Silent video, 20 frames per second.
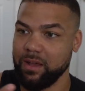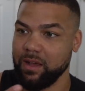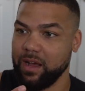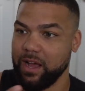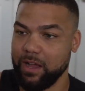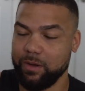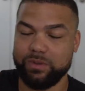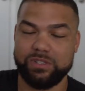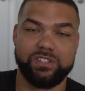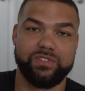
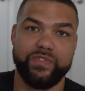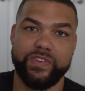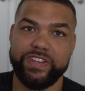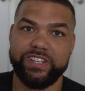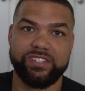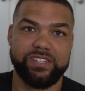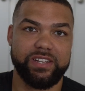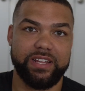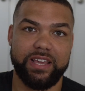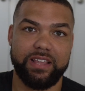I was
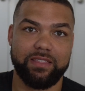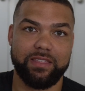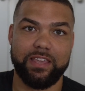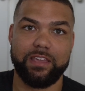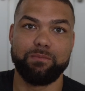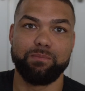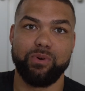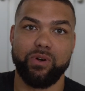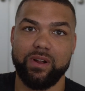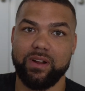visiting
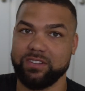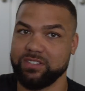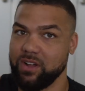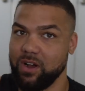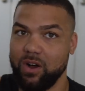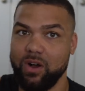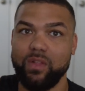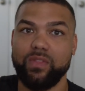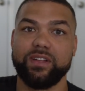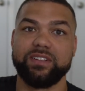theme parks
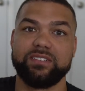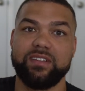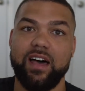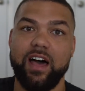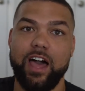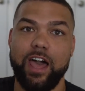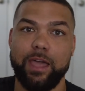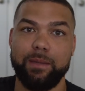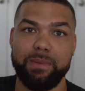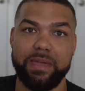all the
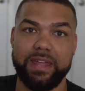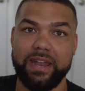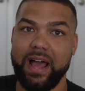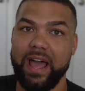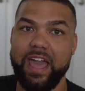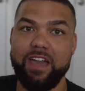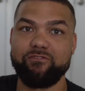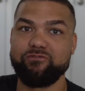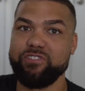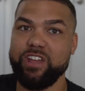time. And
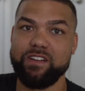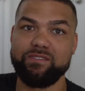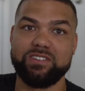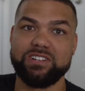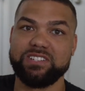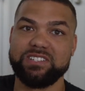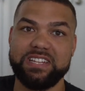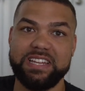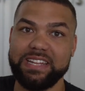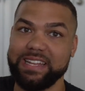I have never
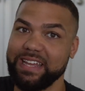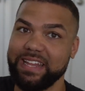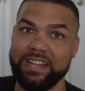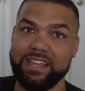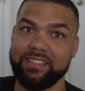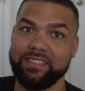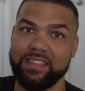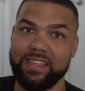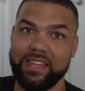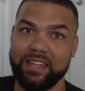seen
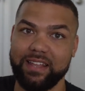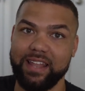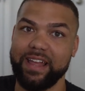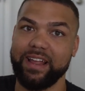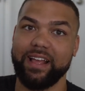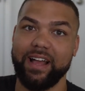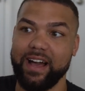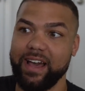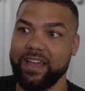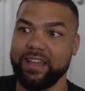anything
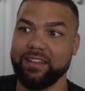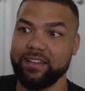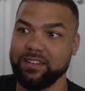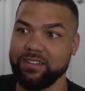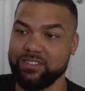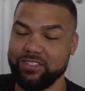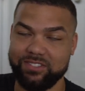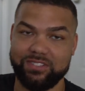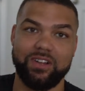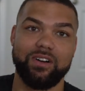like I
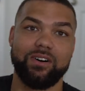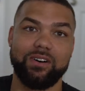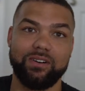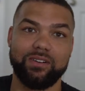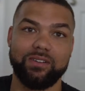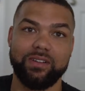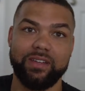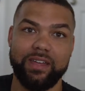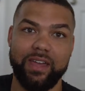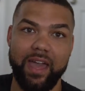
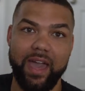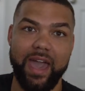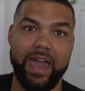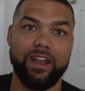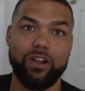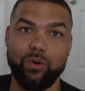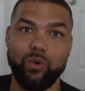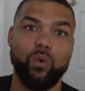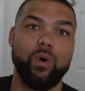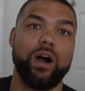saw at
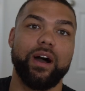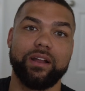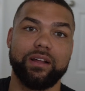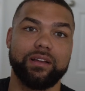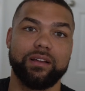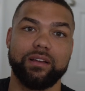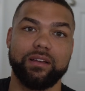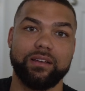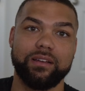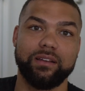
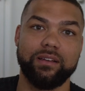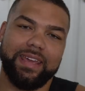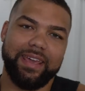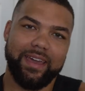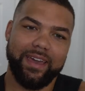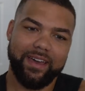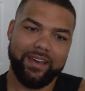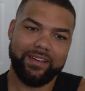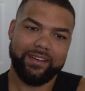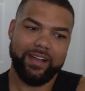Aquatica.
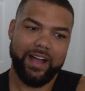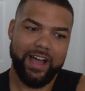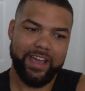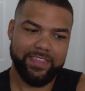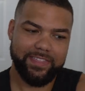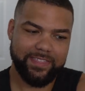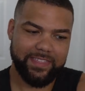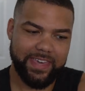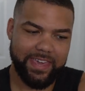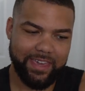Yeah, I
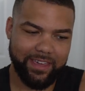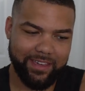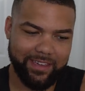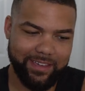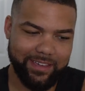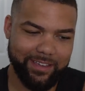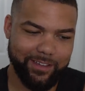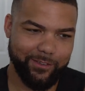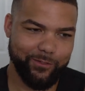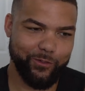think
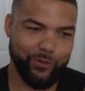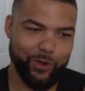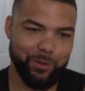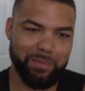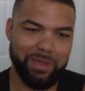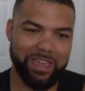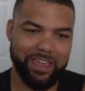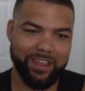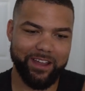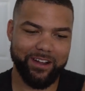from
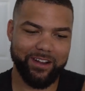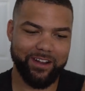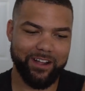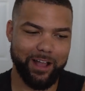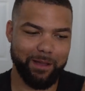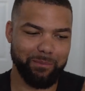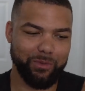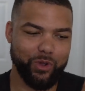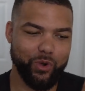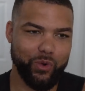here,
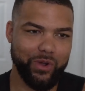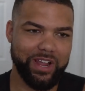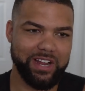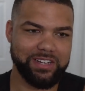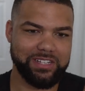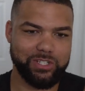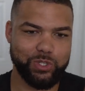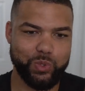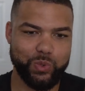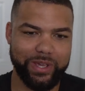I'm
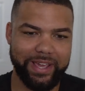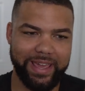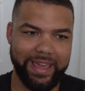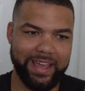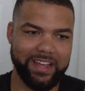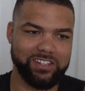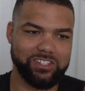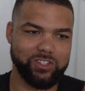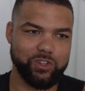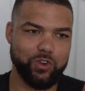going to
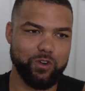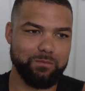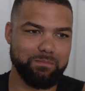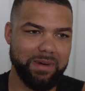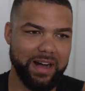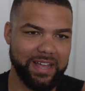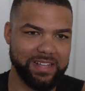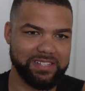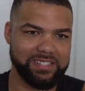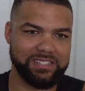cancel
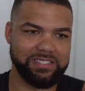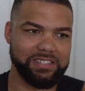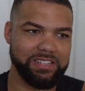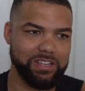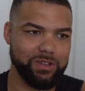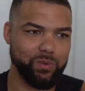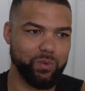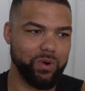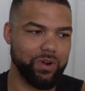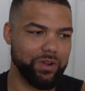my
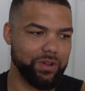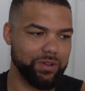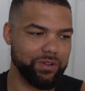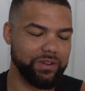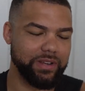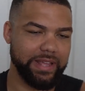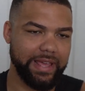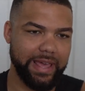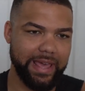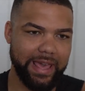
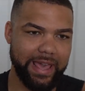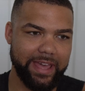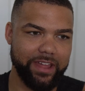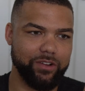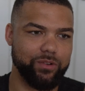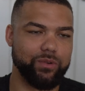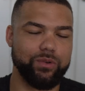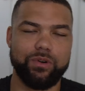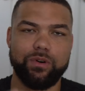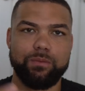SeaWorld
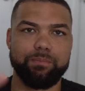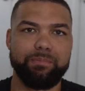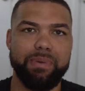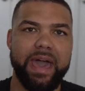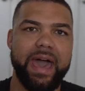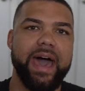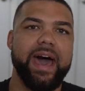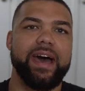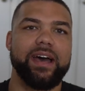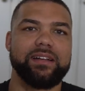annual
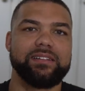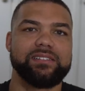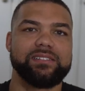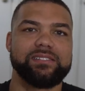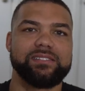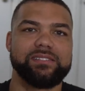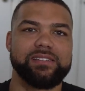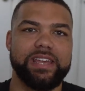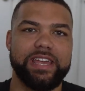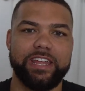
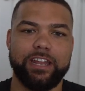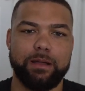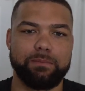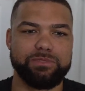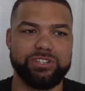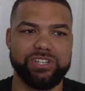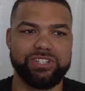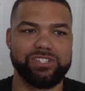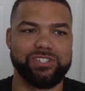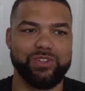pass, and I'm
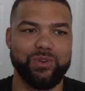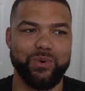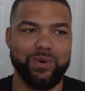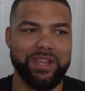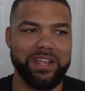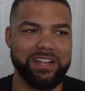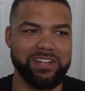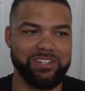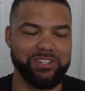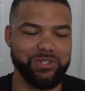just
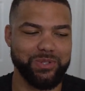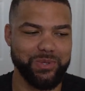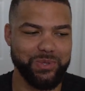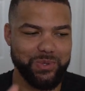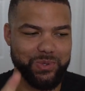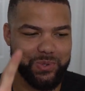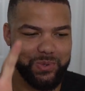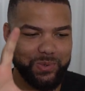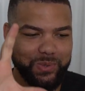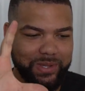going
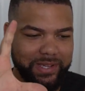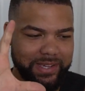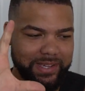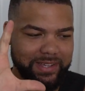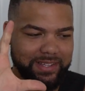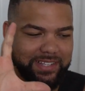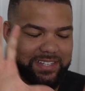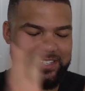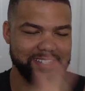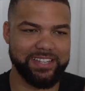to
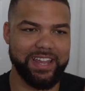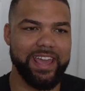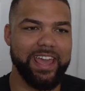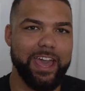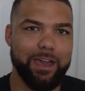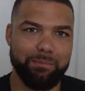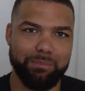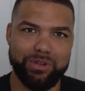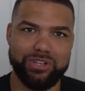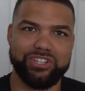stay
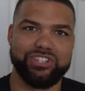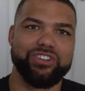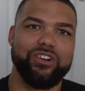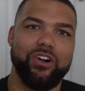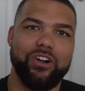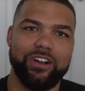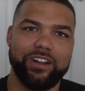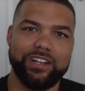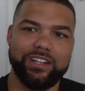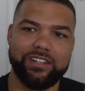at Busch
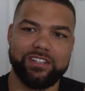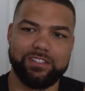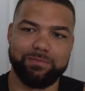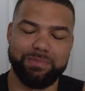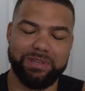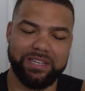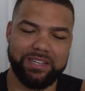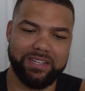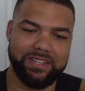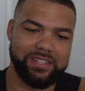Gardens
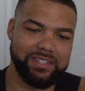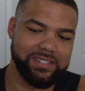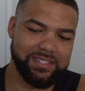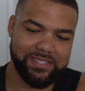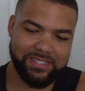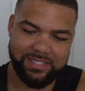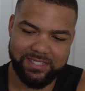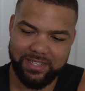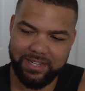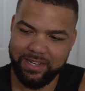
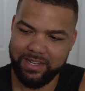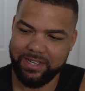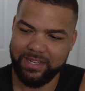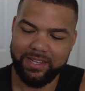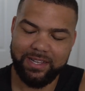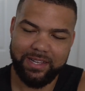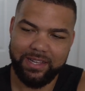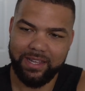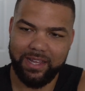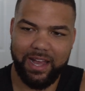because
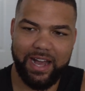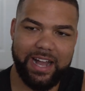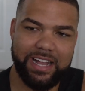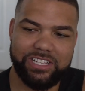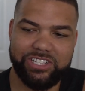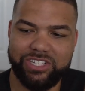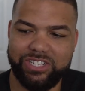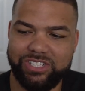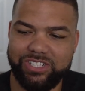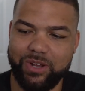I
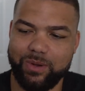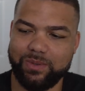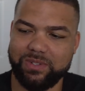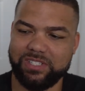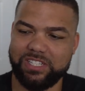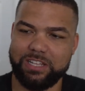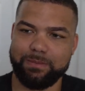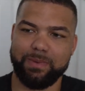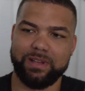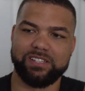just don't
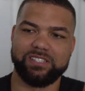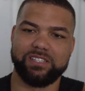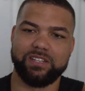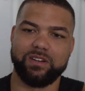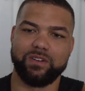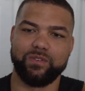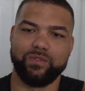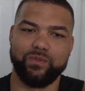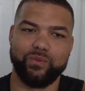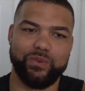see
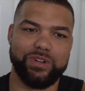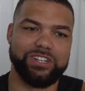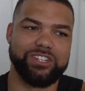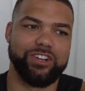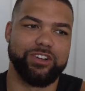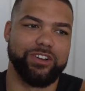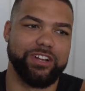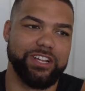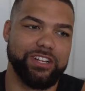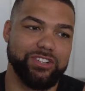myself
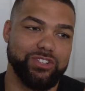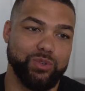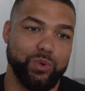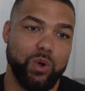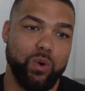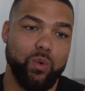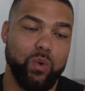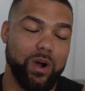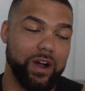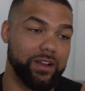returning to
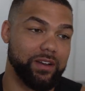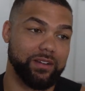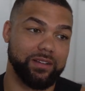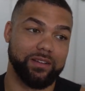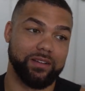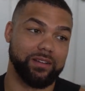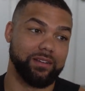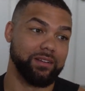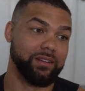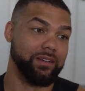
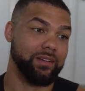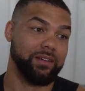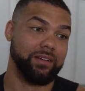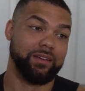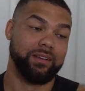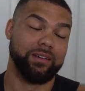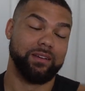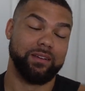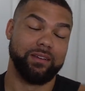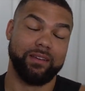Aquatica
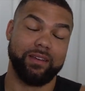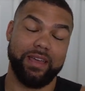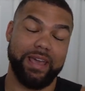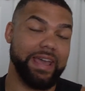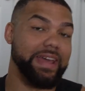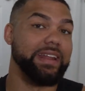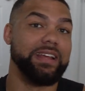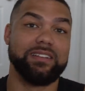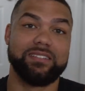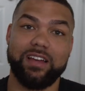
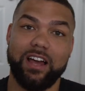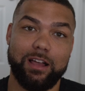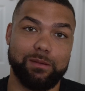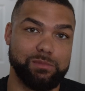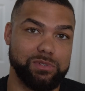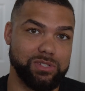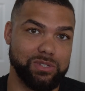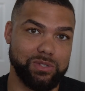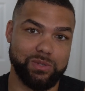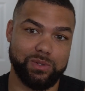anytime
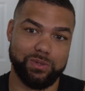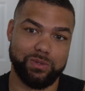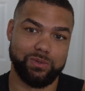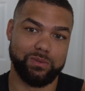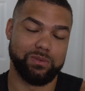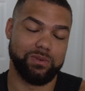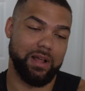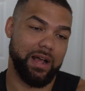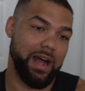soon.